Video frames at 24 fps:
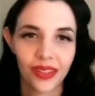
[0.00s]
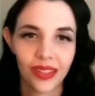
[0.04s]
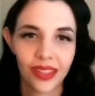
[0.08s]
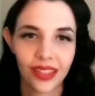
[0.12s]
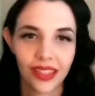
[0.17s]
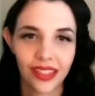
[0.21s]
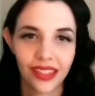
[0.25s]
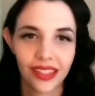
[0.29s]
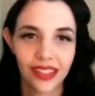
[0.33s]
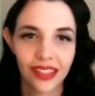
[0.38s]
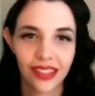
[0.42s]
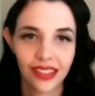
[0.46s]

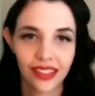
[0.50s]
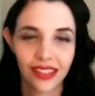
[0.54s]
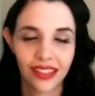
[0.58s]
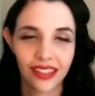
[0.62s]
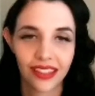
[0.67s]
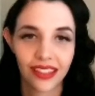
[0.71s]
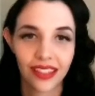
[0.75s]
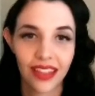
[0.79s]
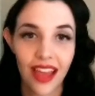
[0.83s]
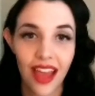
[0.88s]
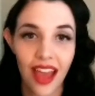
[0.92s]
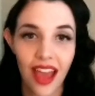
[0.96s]

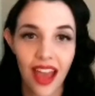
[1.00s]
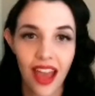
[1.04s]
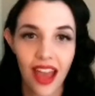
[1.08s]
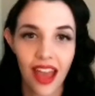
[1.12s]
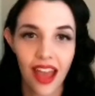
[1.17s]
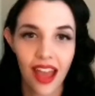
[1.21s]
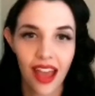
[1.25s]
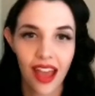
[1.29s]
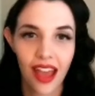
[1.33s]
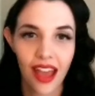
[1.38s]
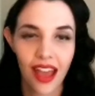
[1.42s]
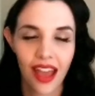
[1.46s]

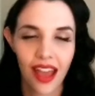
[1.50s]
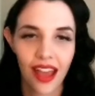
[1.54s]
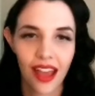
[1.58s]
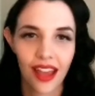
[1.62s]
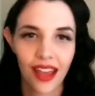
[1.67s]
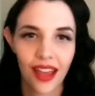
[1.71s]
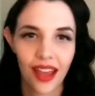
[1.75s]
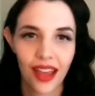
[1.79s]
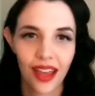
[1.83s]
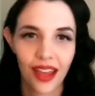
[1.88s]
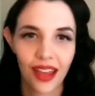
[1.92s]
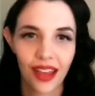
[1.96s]

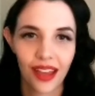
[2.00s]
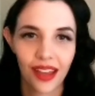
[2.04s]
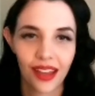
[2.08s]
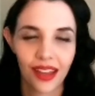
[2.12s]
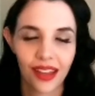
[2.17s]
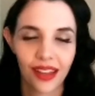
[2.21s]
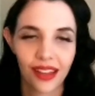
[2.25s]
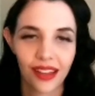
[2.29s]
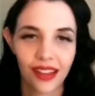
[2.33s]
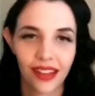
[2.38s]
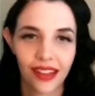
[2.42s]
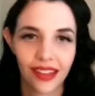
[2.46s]

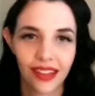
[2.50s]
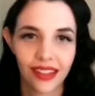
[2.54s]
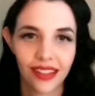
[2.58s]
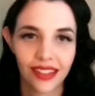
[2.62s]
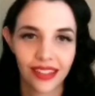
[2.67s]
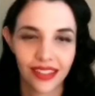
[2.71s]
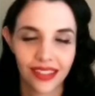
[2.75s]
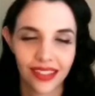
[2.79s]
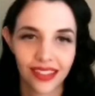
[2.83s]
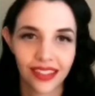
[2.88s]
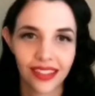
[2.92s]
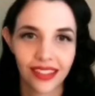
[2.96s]

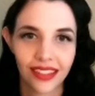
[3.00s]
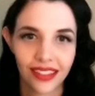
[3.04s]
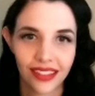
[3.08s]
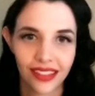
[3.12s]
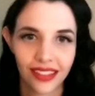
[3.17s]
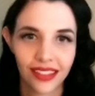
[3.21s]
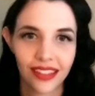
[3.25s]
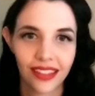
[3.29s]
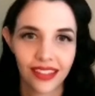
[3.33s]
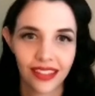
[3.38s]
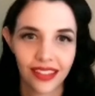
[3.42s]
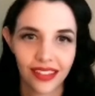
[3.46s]

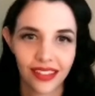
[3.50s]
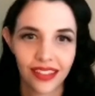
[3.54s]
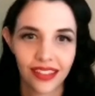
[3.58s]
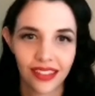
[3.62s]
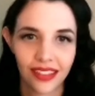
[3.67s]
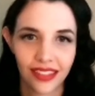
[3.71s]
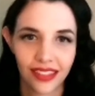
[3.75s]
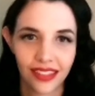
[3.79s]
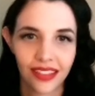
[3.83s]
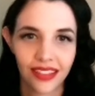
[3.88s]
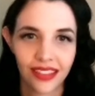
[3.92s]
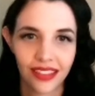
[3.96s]

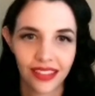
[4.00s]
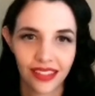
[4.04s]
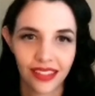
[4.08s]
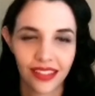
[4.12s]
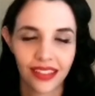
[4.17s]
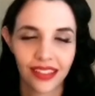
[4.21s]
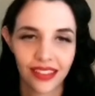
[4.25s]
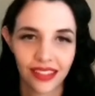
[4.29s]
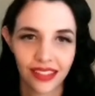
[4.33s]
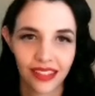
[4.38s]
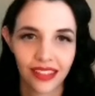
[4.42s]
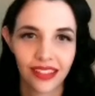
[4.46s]

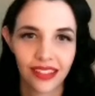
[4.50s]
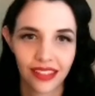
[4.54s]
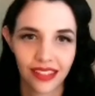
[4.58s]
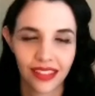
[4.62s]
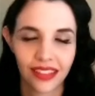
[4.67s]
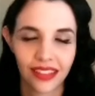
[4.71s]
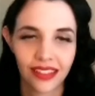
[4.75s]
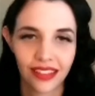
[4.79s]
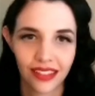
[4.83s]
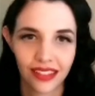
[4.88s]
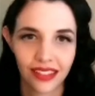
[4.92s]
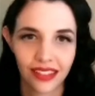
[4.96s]

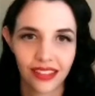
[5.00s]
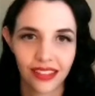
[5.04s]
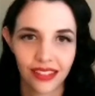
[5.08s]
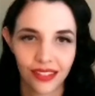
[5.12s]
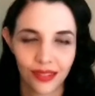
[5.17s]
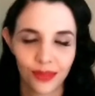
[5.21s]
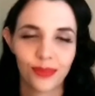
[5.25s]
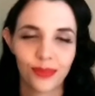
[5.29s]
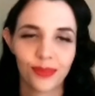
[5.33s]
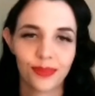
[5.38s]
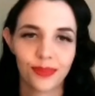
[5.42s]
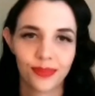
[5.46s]

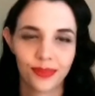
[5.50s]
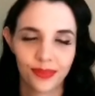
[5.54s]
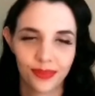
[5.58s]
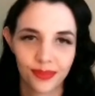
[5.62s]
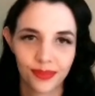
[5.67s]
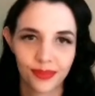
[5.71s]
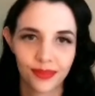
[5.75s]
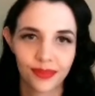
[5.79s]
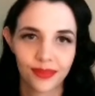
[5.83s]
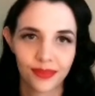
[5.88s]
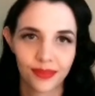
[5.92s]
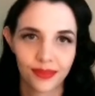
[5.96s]

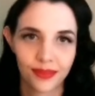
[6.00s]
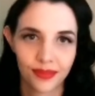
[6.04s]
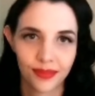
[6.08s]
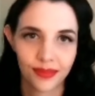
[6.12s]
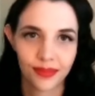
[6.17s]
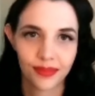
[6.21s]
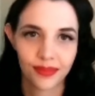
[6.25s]
[no speech]